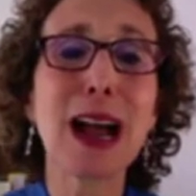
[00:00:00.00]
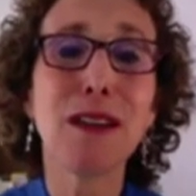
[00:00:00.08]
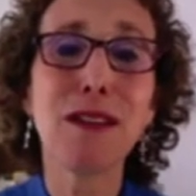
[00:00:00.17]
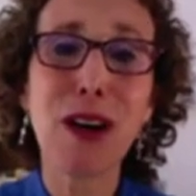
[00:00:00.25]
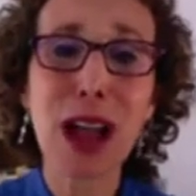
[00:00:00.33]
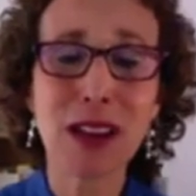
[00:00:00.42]
a
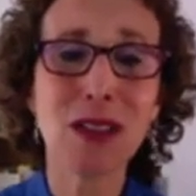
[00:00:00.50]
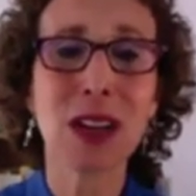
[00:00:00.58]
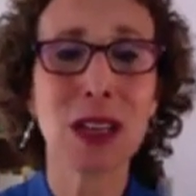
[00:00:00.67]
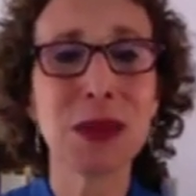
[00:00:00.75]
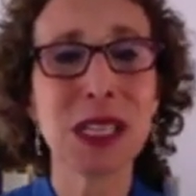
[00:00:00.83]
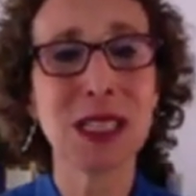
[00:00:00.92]
file
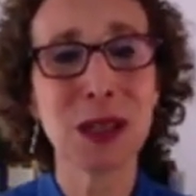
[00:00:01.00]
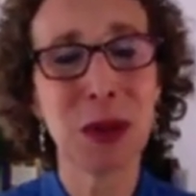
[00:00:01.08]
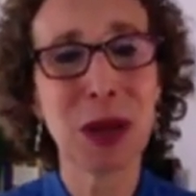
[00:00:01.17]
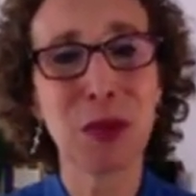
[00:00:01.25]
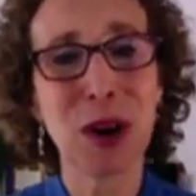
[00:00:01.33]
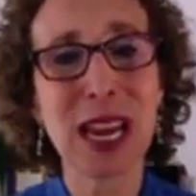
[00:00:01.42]
comes into my
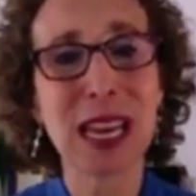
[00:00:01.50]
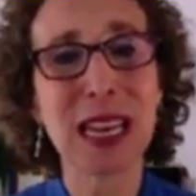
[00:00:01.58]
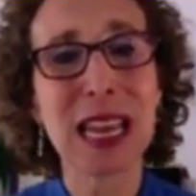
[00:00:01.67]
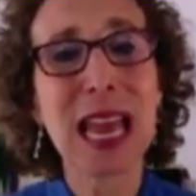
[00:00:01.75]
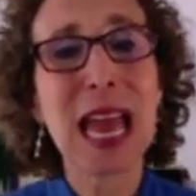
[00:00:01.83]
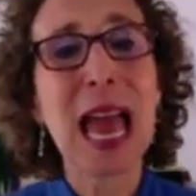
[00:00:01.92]
brain
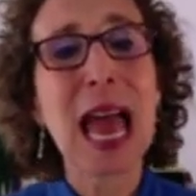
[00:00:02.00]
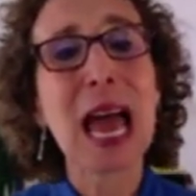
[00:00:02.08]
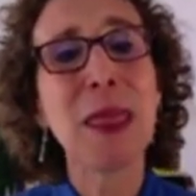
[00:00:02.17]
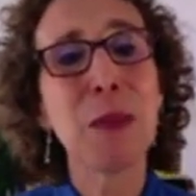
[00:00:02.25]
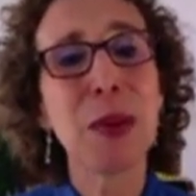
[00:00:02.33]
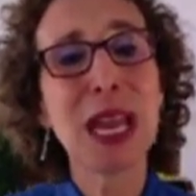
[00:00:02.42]

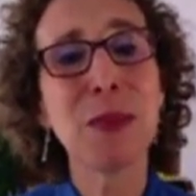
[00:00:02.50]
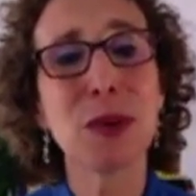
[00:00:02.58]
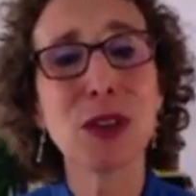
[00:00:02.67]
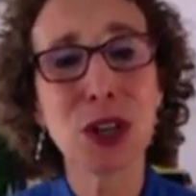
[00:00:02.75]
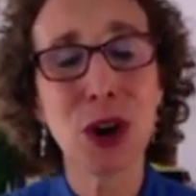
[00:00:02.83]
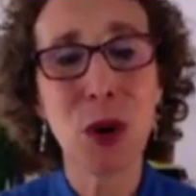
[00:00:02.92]
and the
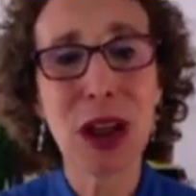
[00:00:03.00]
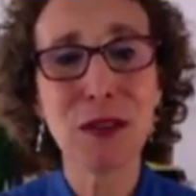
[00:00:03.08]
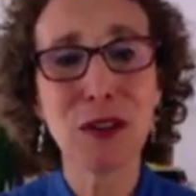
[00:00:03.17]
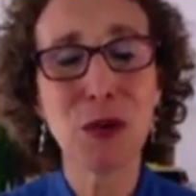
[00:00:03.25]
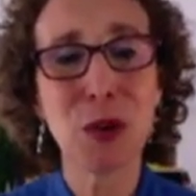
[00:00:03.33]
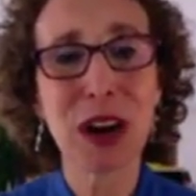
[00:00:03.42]
papers go
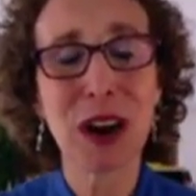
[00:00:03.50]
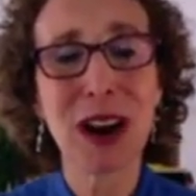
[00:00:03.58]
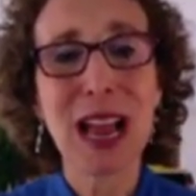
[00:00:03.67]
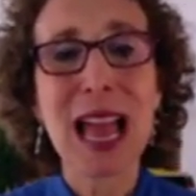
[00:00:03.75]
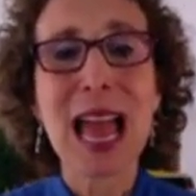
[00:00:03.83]
everywhere.